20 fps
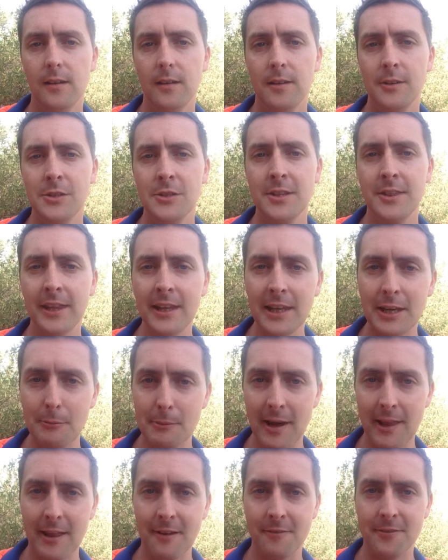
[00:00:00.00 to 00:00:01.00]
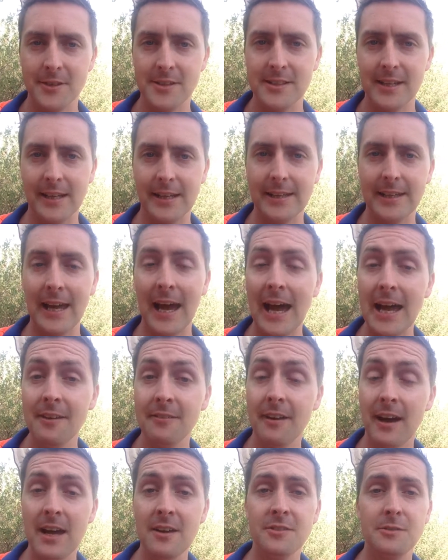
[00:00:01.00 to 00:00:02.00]
Just think about that for a second.
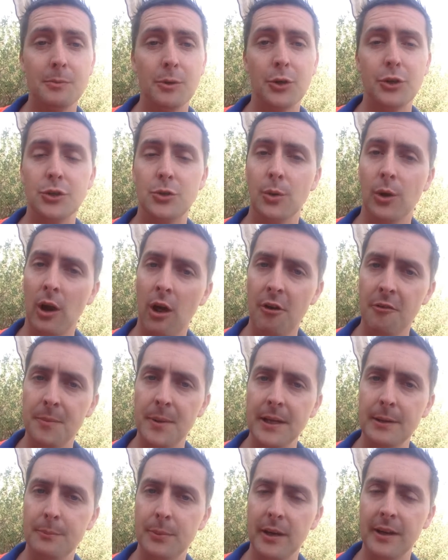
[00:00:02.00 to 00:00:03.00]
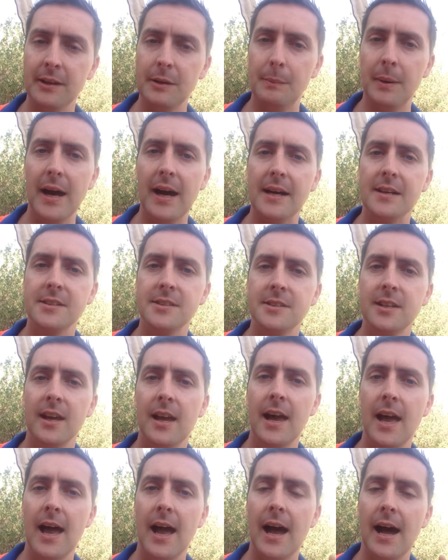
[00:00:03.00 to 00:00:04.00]
I've spoken to a lot of people in the past,
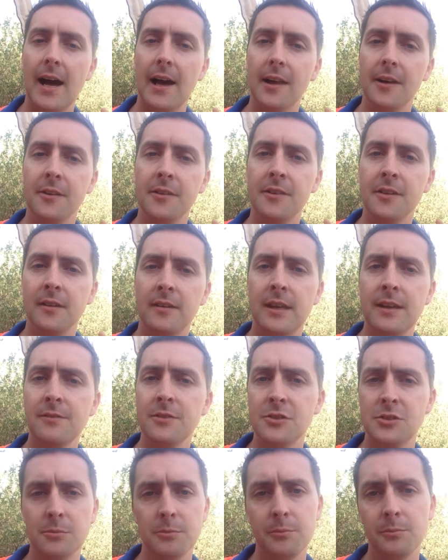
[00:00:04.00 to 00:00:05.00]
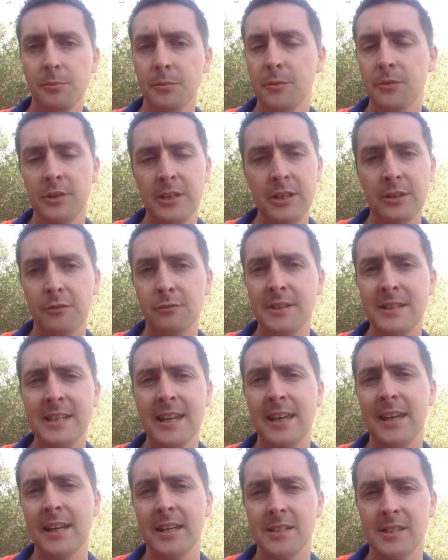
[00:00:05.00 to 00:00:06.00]
and they've given some, you know,
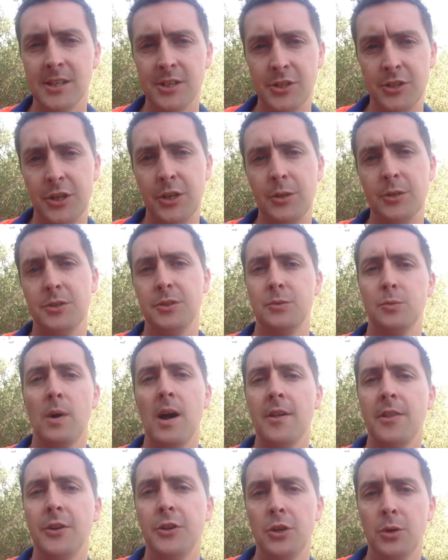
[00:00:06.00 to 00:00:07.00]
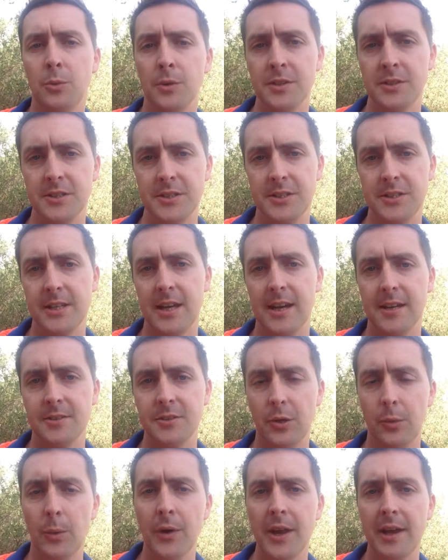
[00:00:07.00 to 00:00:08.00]
ridiculous excuses why they don't want to
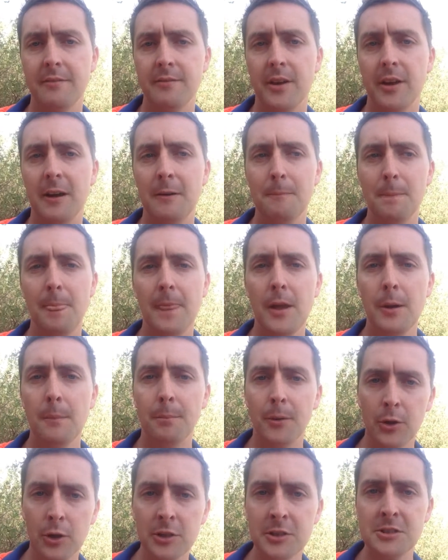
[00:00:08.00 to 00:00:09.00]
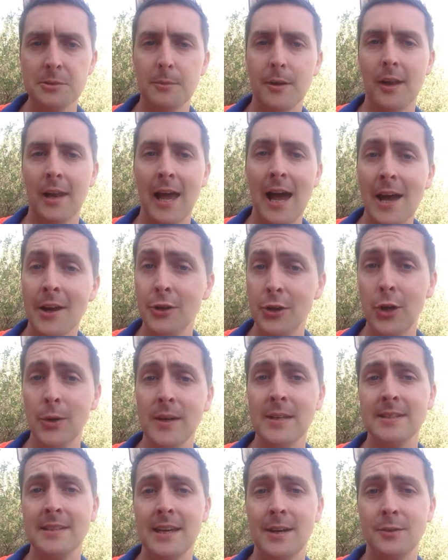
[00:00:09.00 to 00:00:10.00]
start or whatever. But ultimately, I know
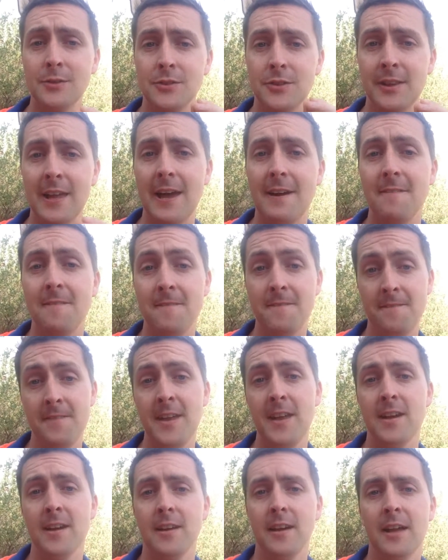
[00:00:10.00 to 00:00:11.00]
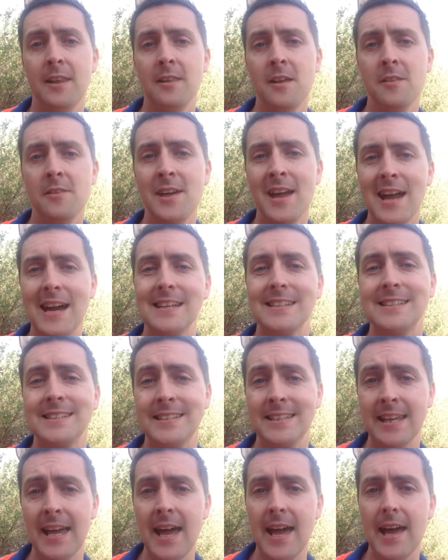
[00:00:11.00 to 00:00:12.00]
it's down to their fear and that they are
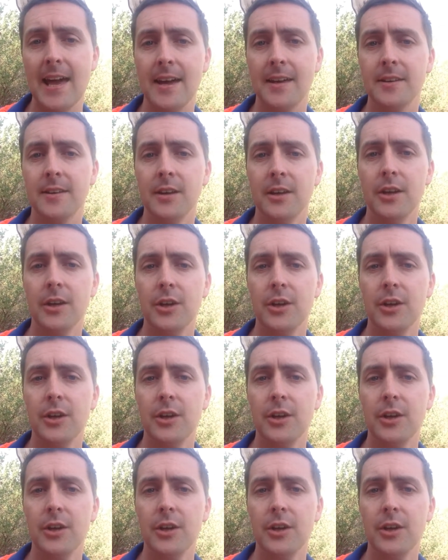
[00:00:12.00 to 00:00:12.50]
scared